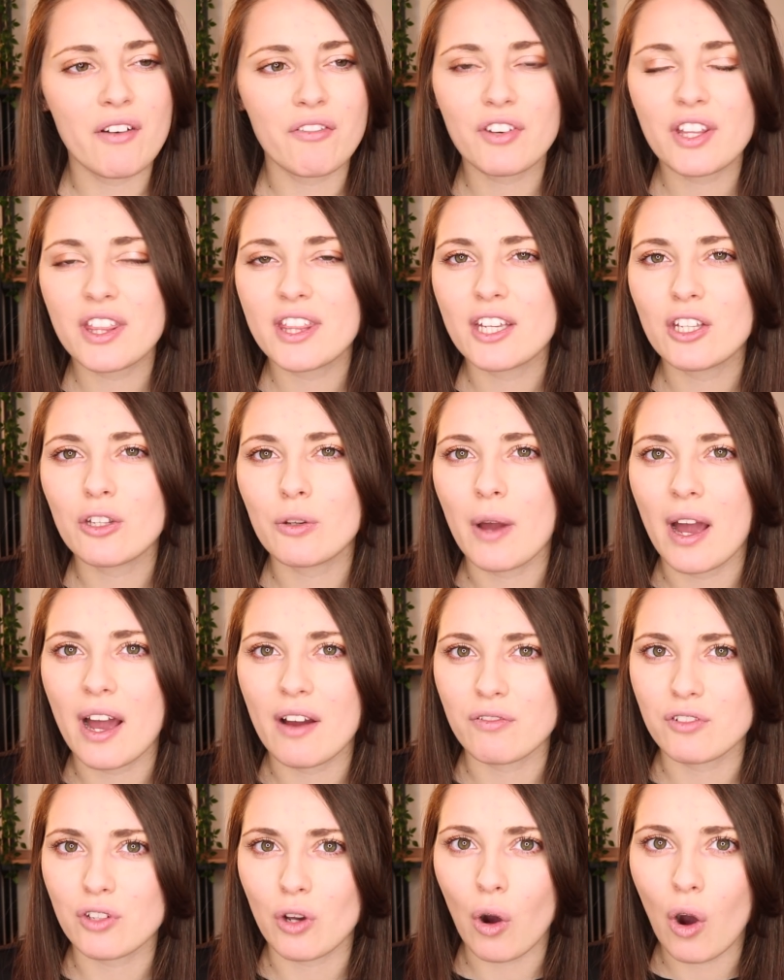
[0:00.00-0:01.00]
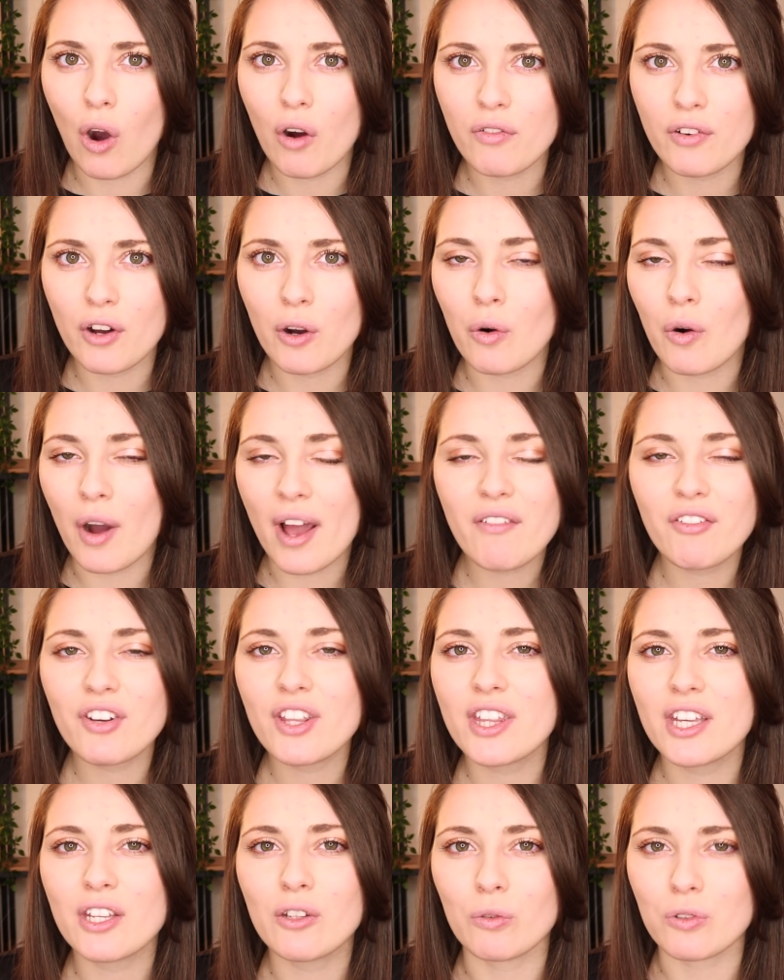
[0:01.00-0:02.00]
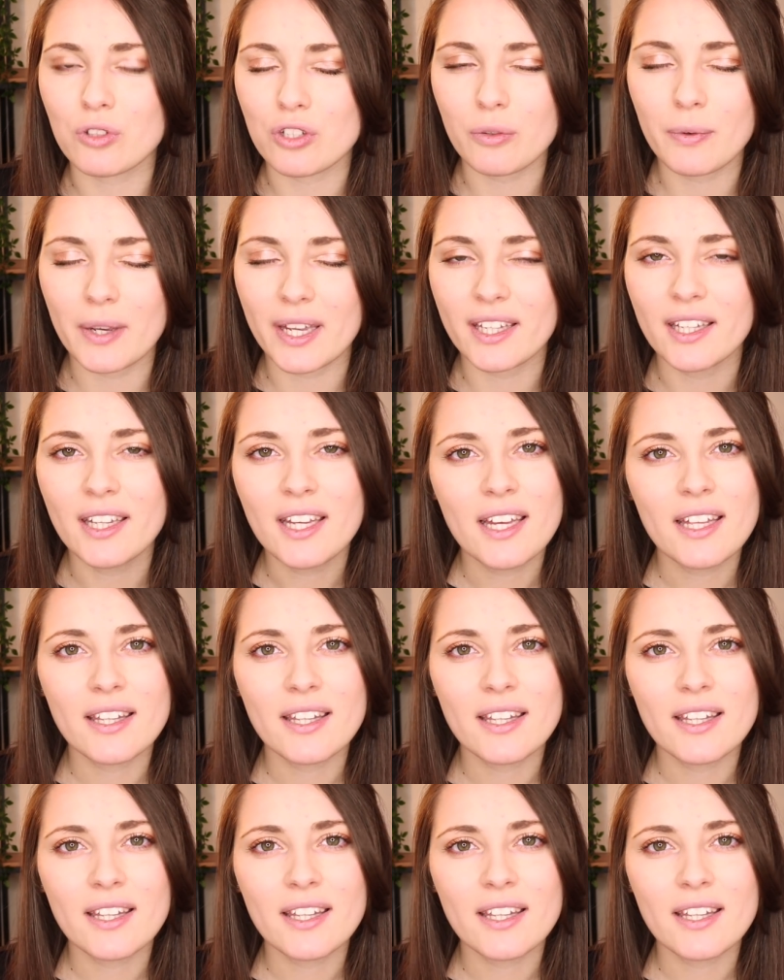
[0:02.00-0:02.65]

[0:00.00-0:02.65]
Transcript: everything you have to offer or everything you're doing,